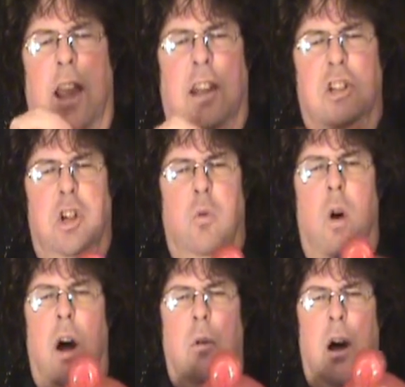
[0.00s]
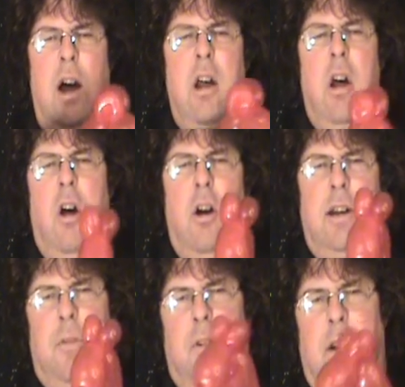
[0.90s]
like a Chihuahua or
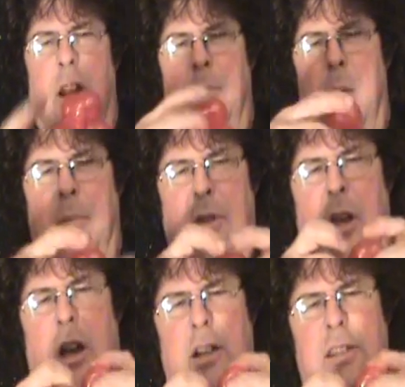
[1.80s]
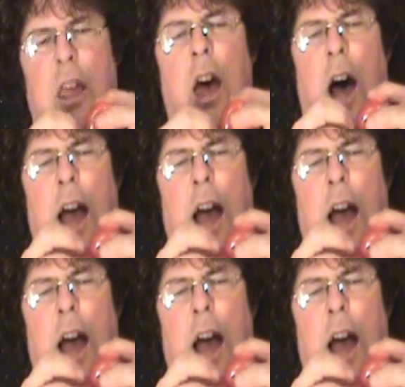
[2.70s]
different little puppy dogs.